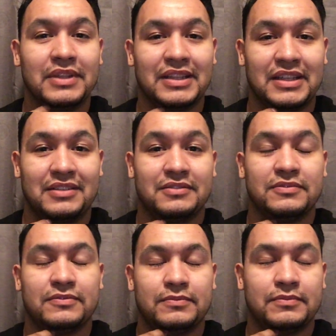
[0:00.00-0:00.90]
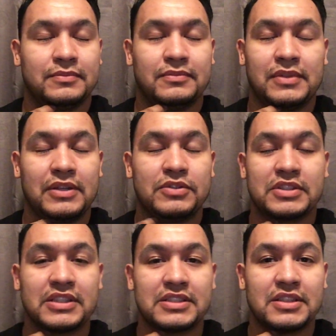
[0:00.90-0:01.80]
and then it would
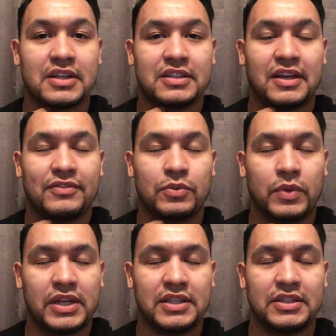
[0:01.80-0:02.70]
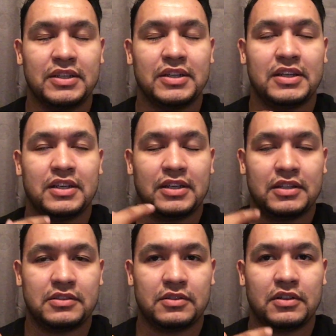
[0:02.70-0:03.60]
just get stuck and I have to wait
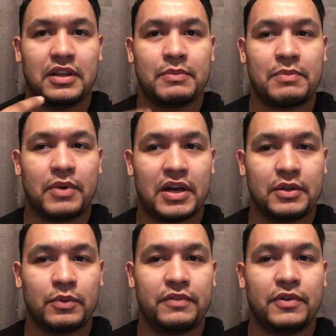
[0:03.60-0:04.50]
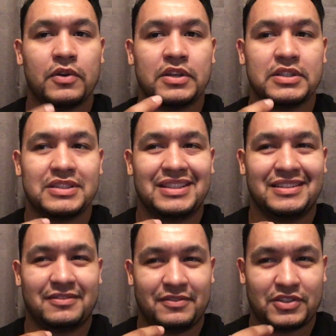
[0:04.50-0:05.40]
and sort of let my body refocus and
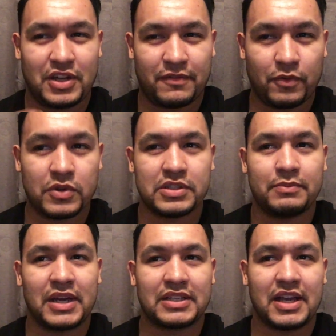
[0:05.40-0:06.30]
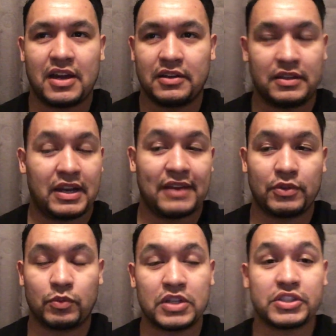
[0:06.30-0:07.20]
then try to force it back down and then I'd
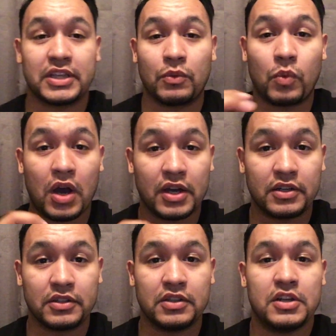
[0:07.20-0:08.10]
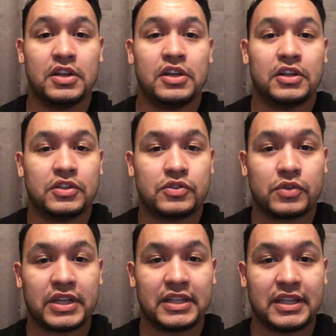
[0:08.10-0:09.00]
have to rush to get water
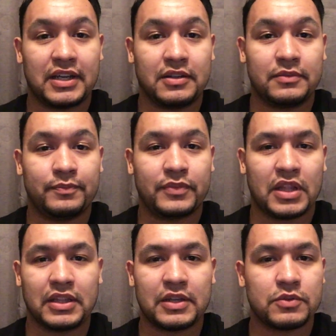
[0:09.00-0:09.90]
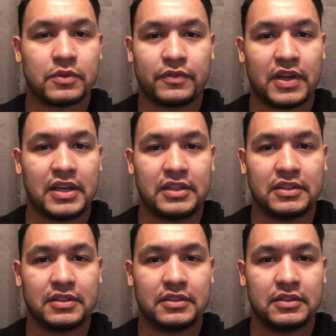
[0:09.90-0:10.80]
drink it down. Liquids were fine.